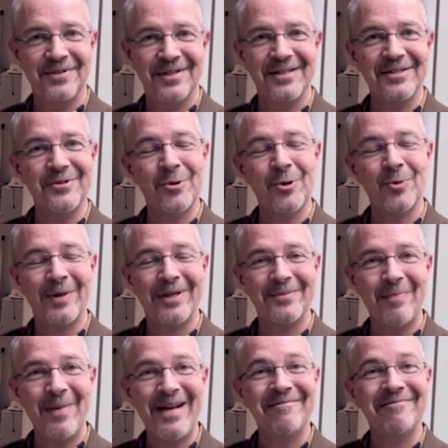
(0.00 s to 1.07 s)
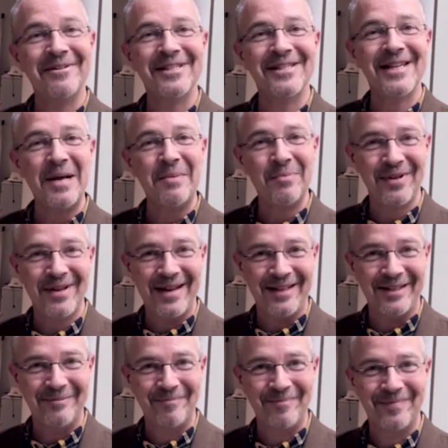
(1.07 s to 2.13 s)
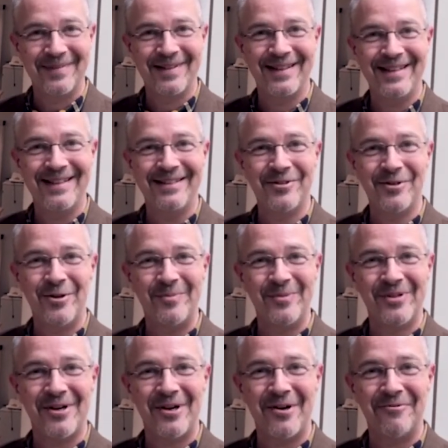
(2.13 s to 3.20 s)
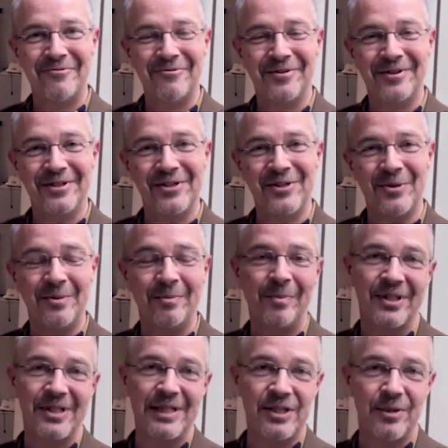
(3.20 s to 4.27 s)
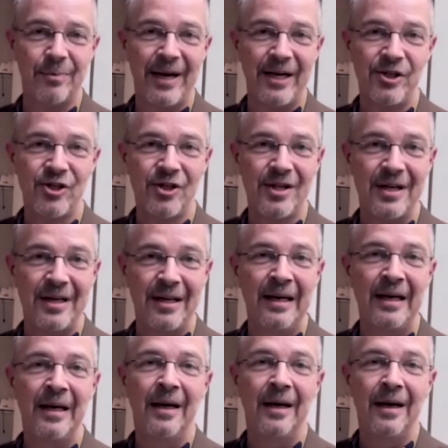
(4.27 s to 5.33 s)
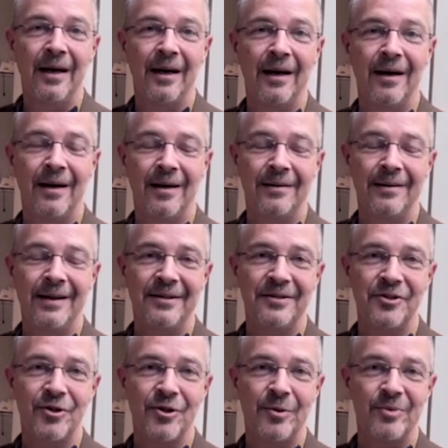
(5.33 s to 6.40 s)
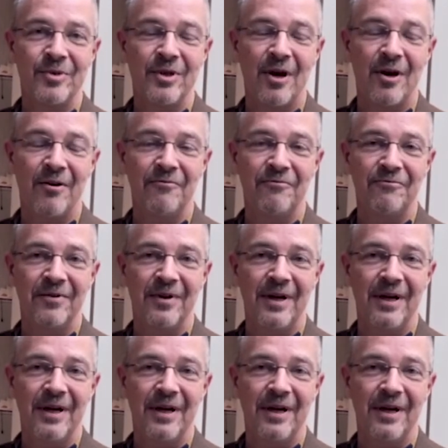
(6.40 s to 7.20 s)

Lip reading: doesn't always mean the same thing in terms of student participation, in terms of